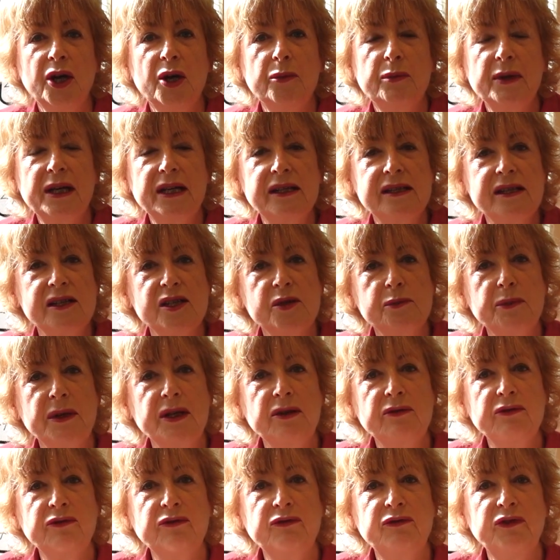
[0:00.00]
because it's
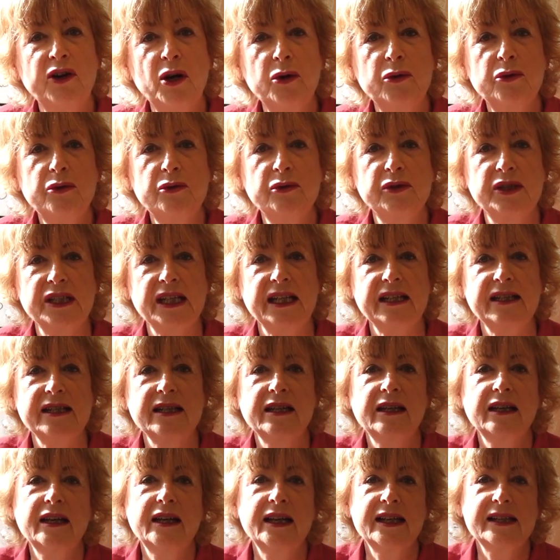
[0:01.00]
been folded
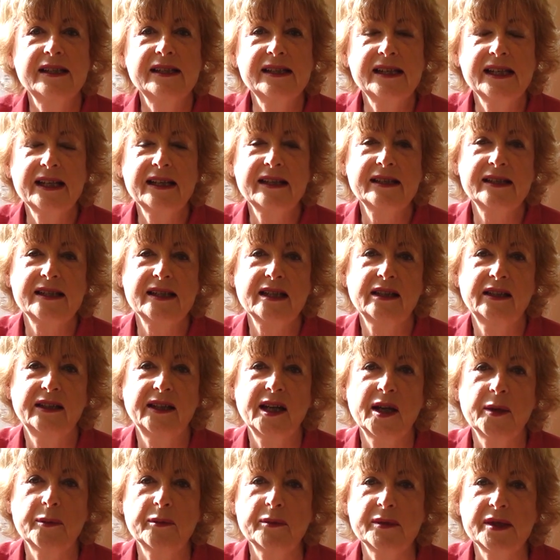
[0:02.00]
6
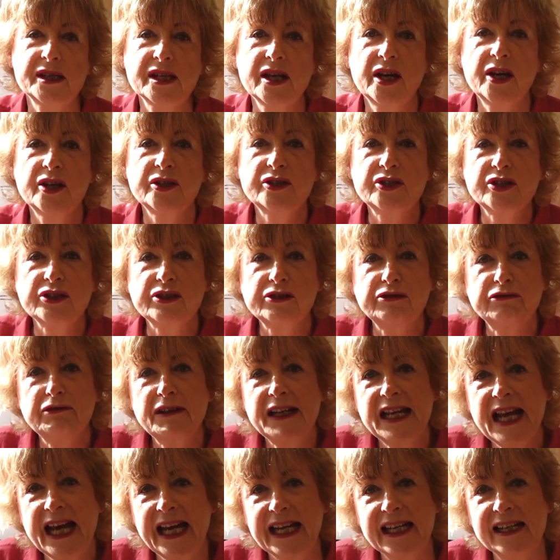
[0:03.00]
times to
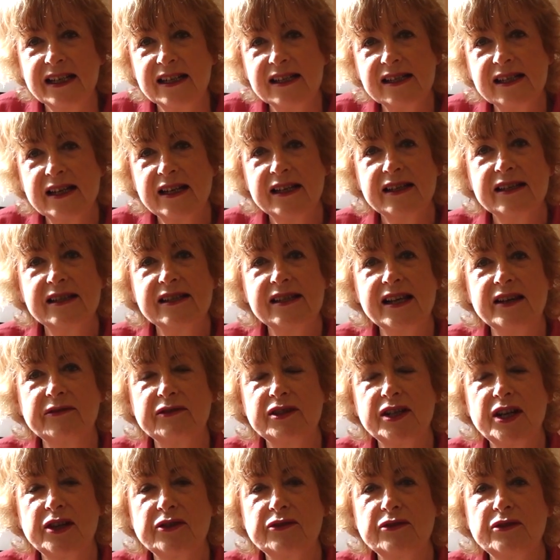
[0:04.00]
create
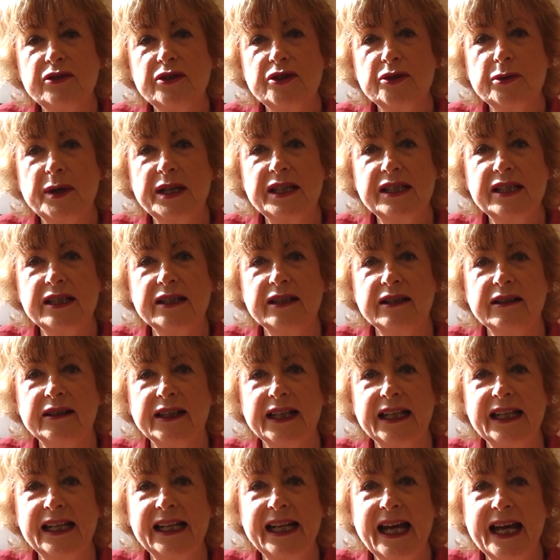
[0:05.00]

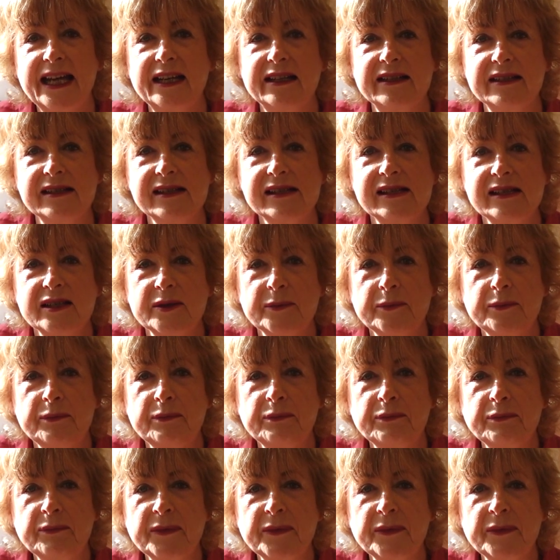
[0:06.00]
729 layers.